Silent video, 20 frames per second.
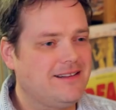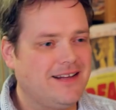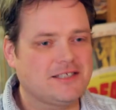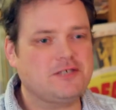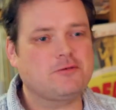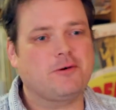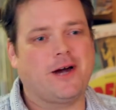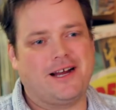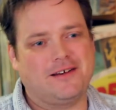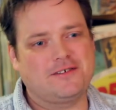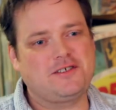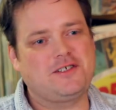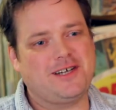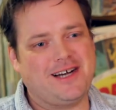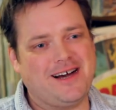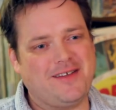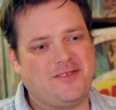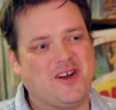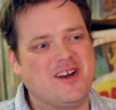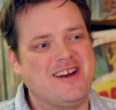That's right. I've still
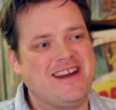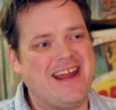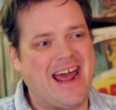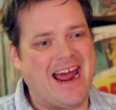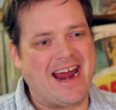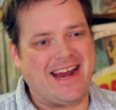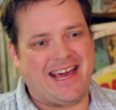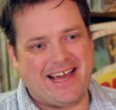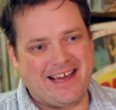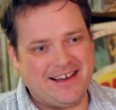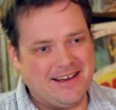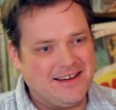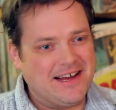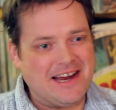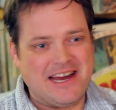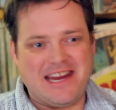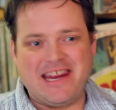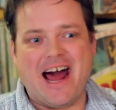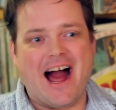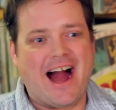got the nanny
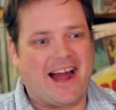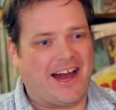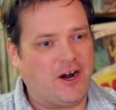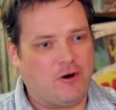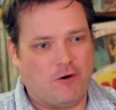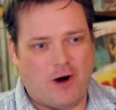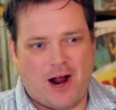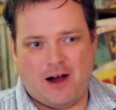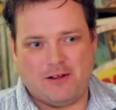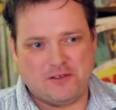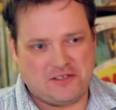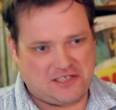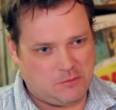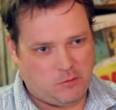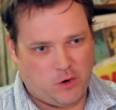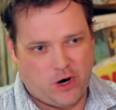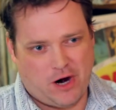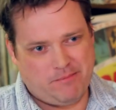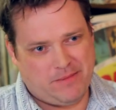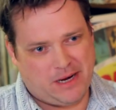knocking around
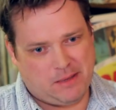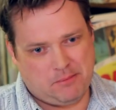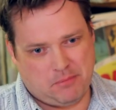somewhere in my